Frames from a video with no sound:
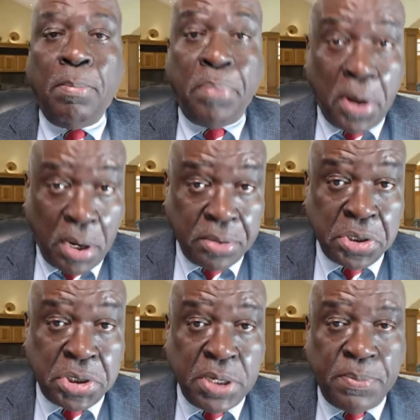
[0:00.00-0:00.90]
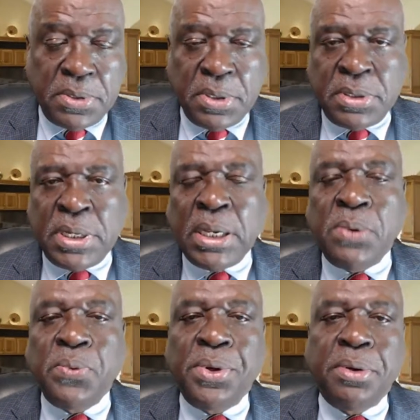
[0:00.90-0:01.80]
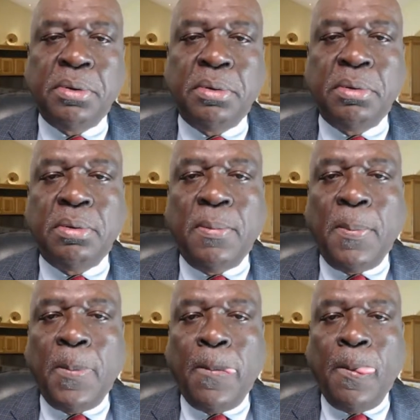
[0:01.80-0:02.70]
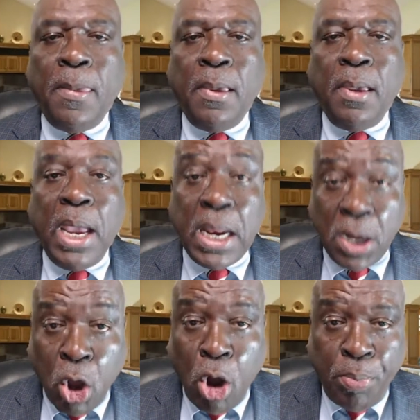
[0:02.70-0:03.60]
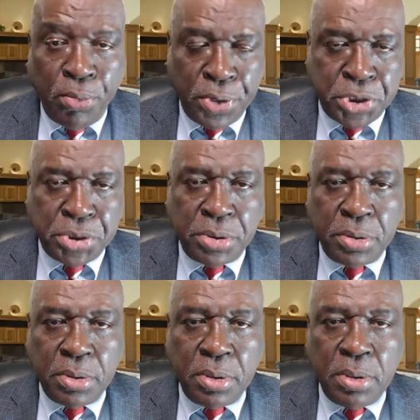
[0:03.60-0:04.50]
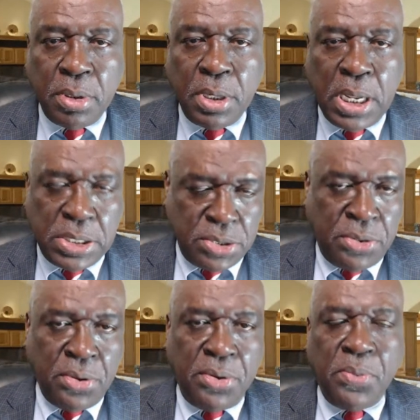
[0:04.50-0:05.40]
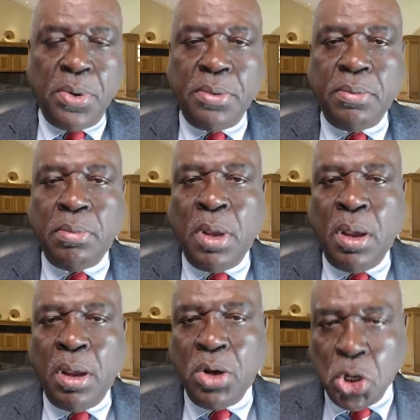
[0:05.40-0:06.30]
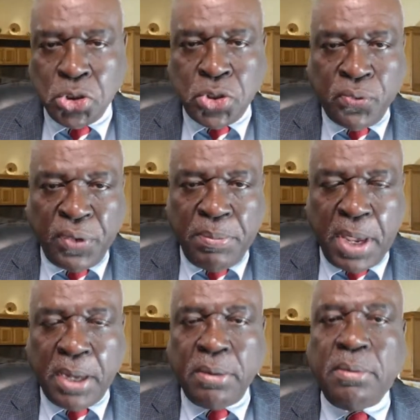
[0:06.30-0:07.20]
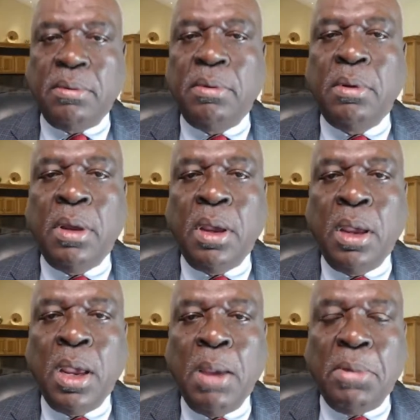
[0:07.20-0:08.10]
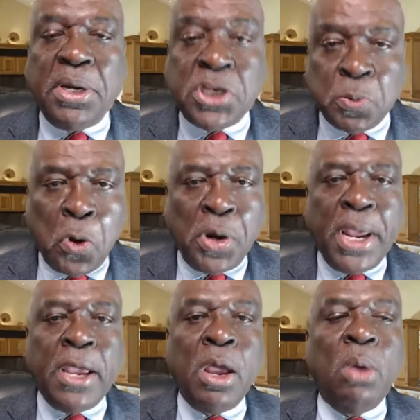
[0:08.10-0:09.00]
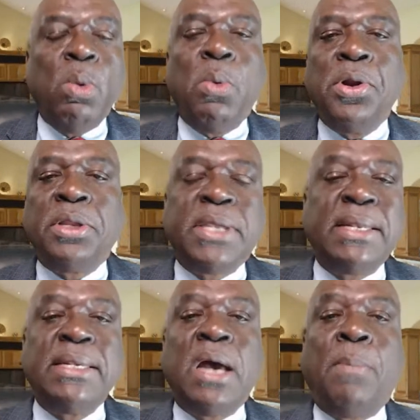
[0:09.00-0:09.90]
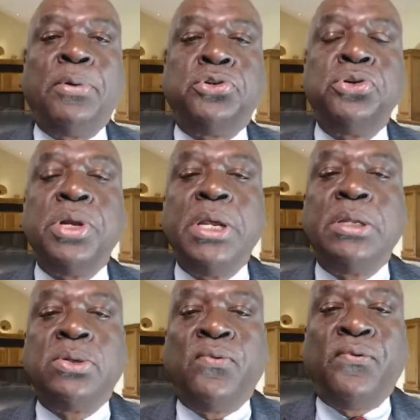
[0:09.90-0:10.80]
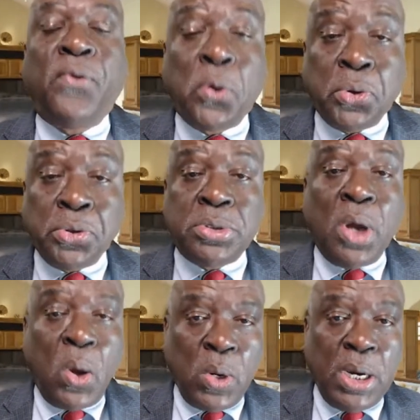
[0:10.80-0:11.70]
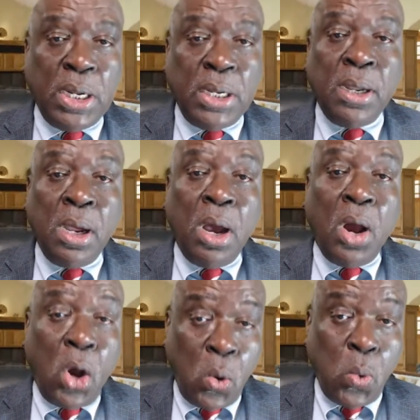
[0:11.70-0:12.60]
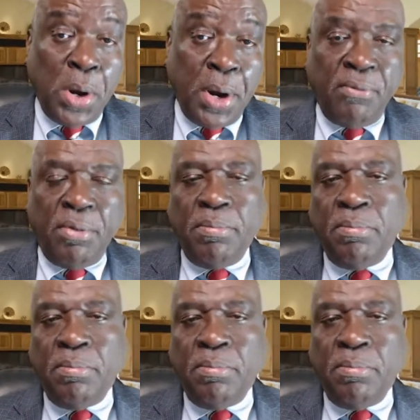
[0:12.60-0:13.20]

partnership is the second one, and corporation is the third. Those three men. But this morning, we want to take the opportunity to focus only on one of them.